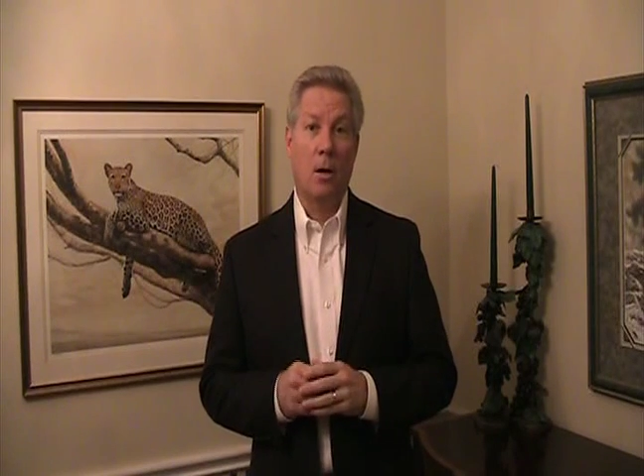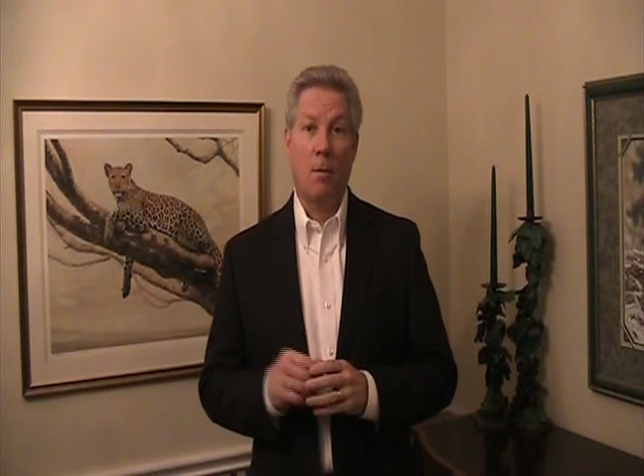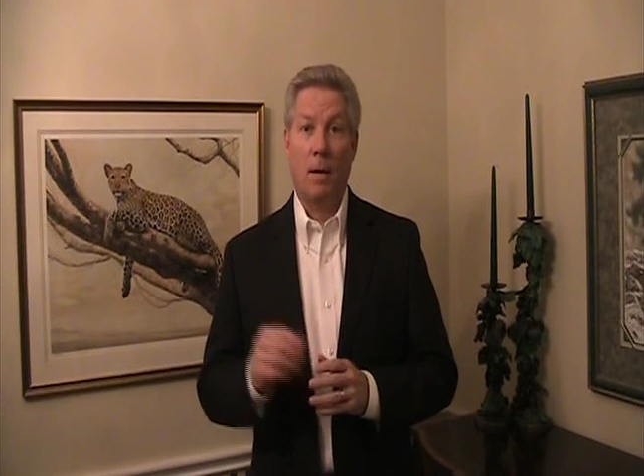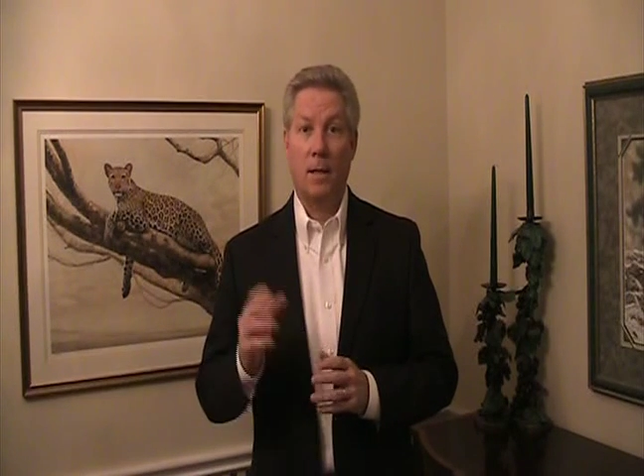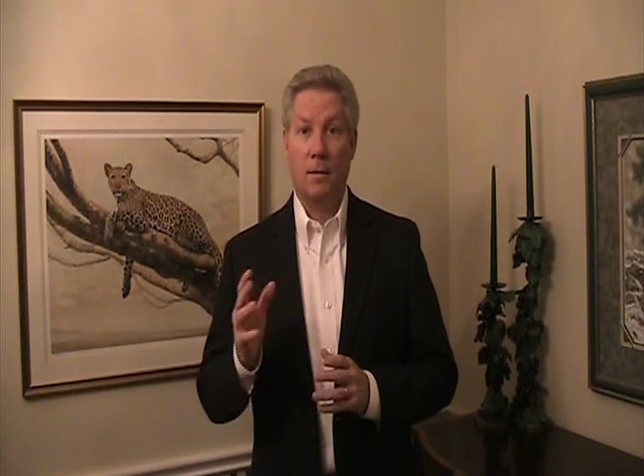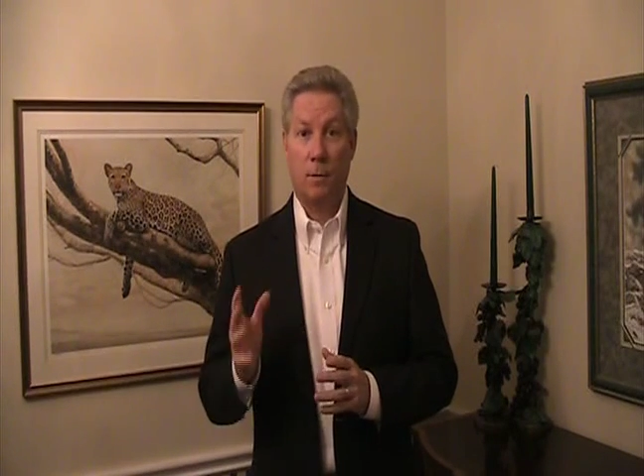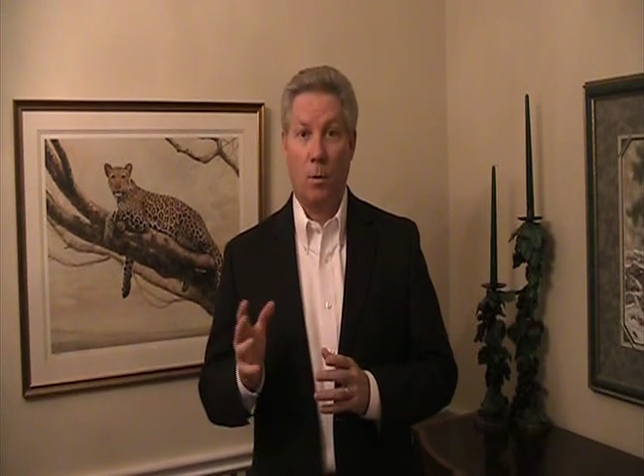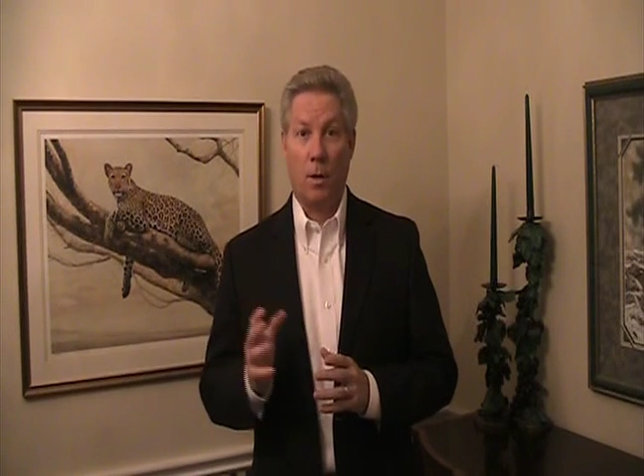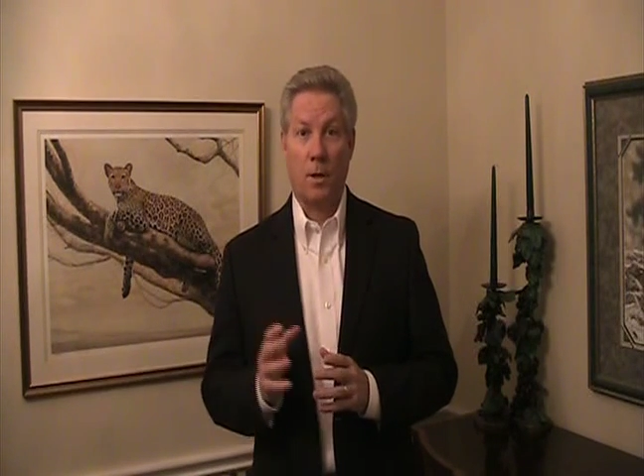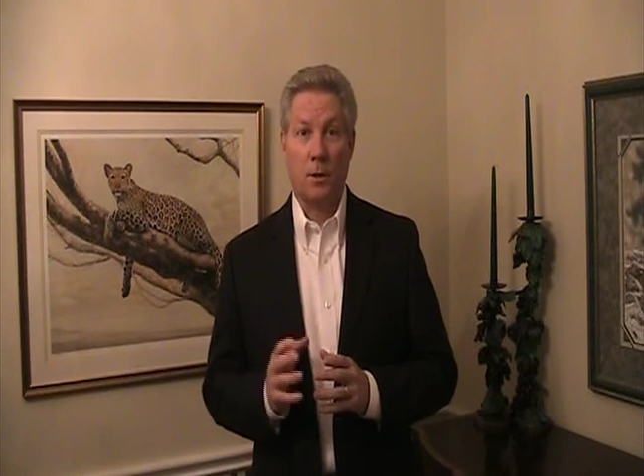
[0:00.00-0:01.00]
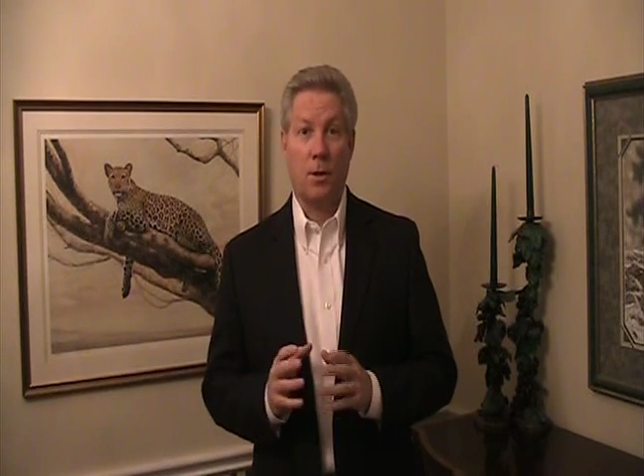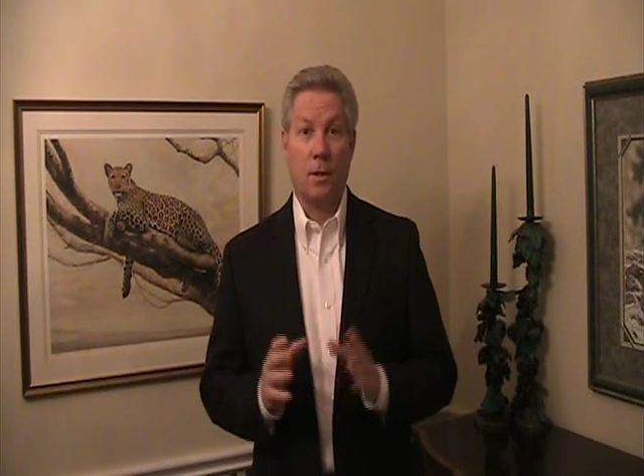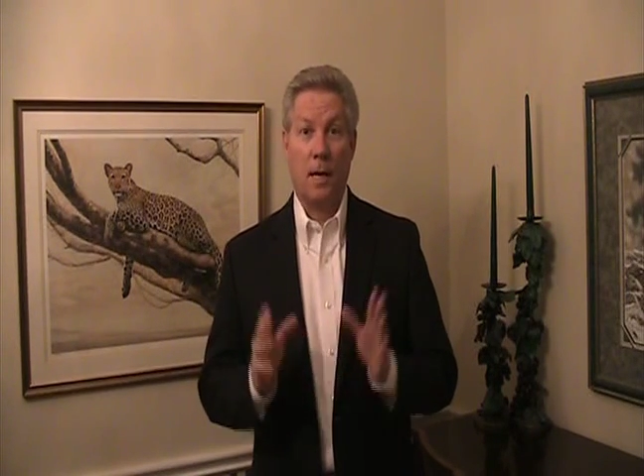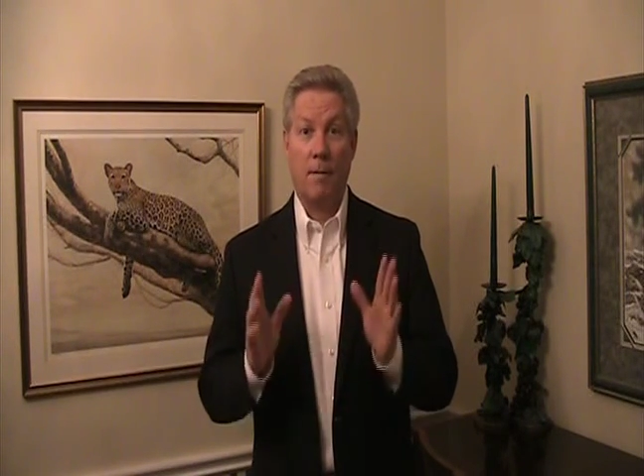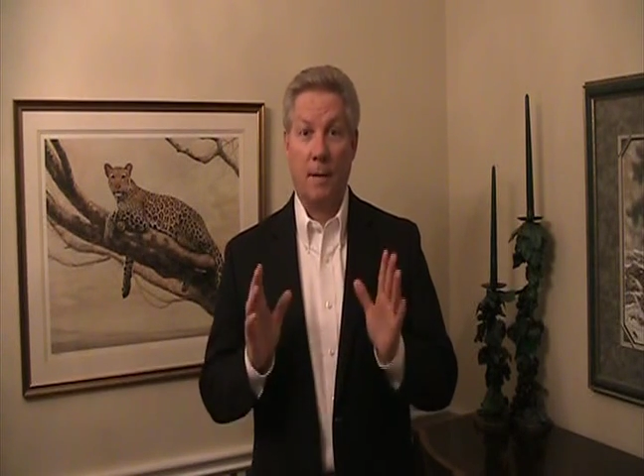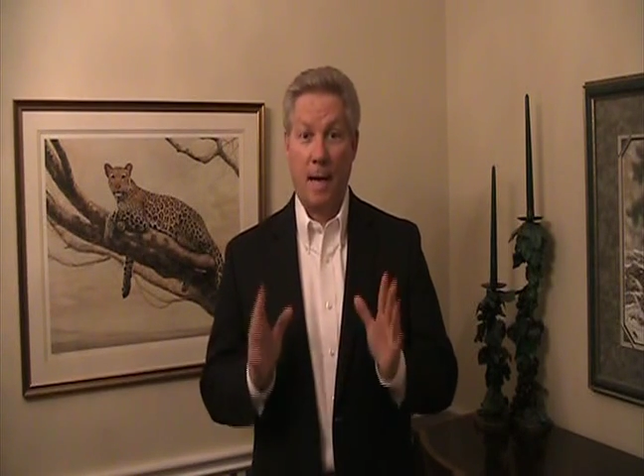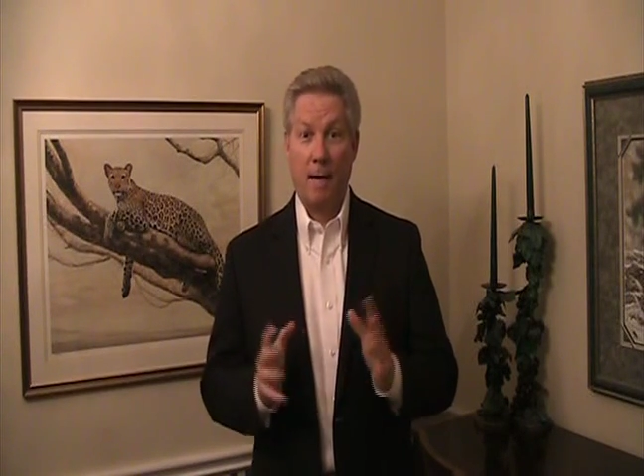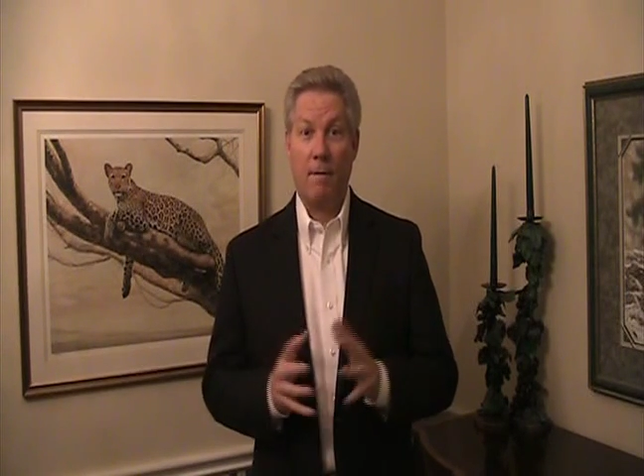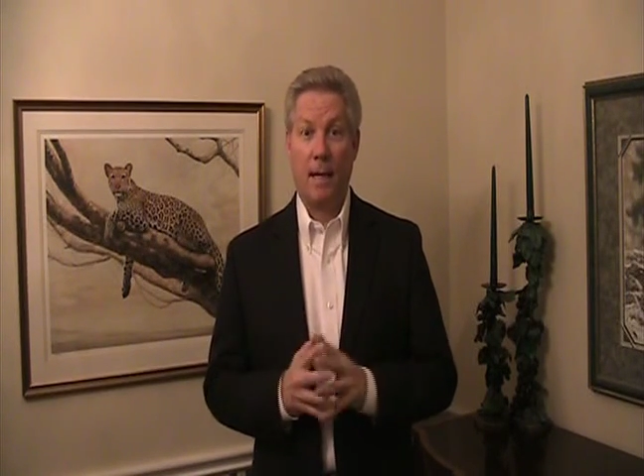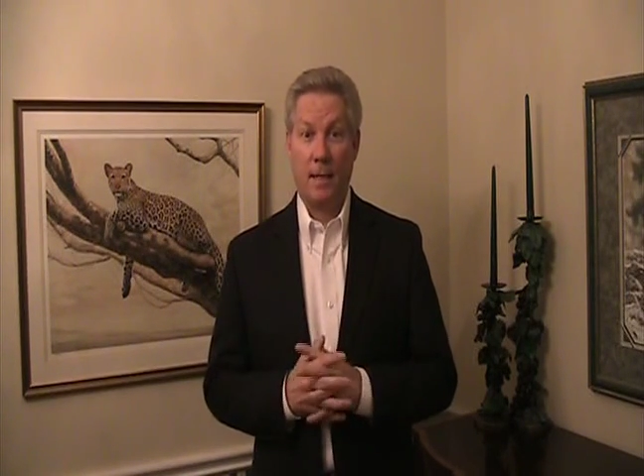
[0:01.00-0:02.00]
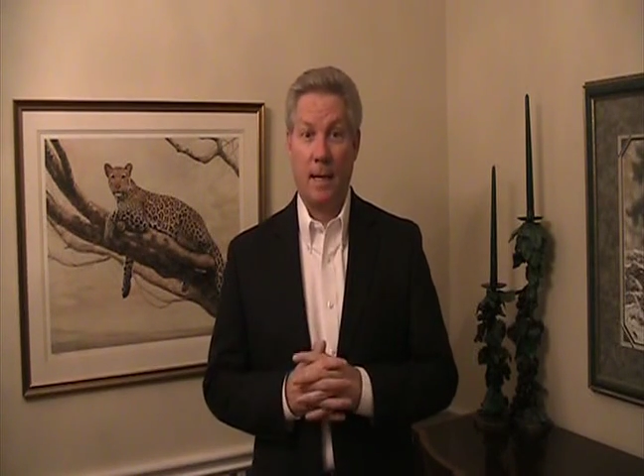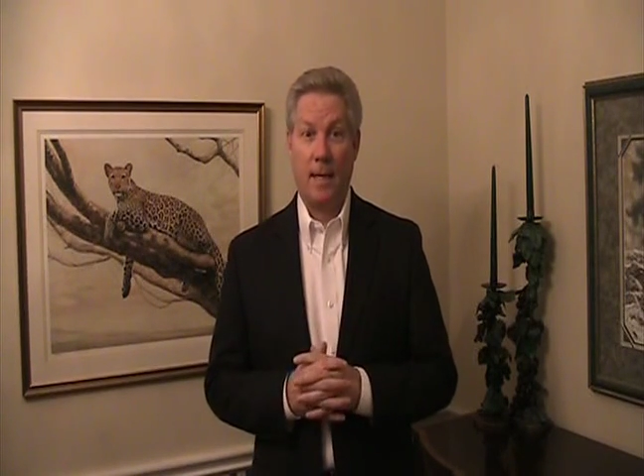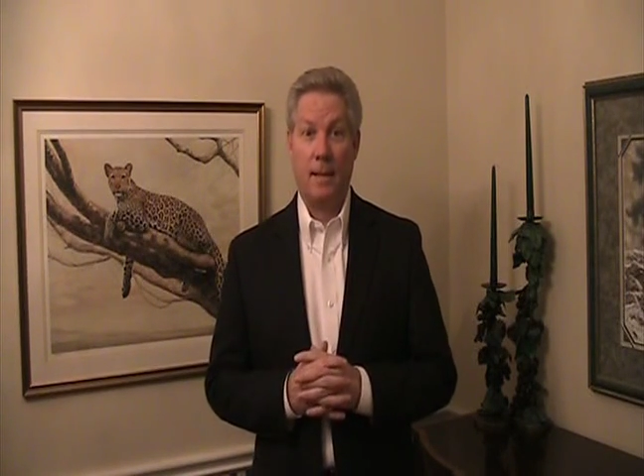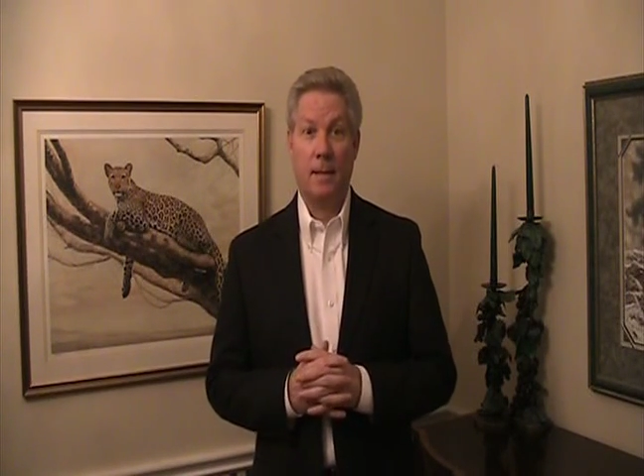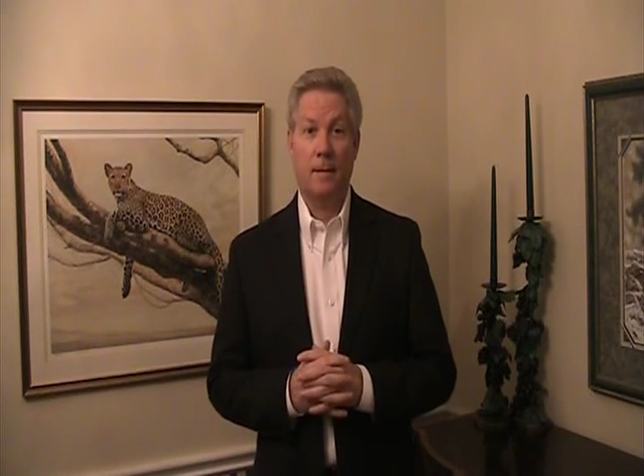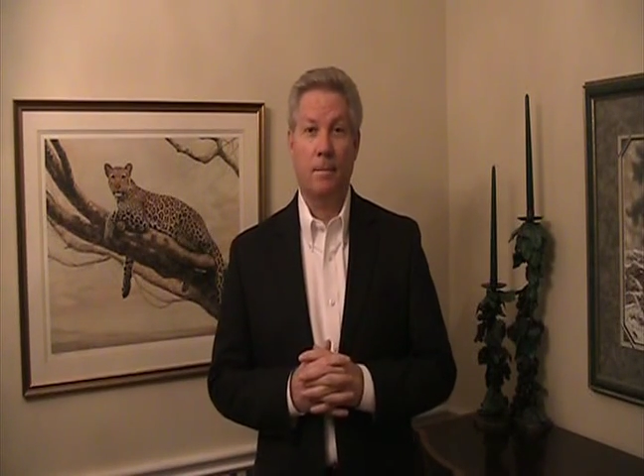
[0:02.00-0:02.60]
or by divorce. You're going to have that date.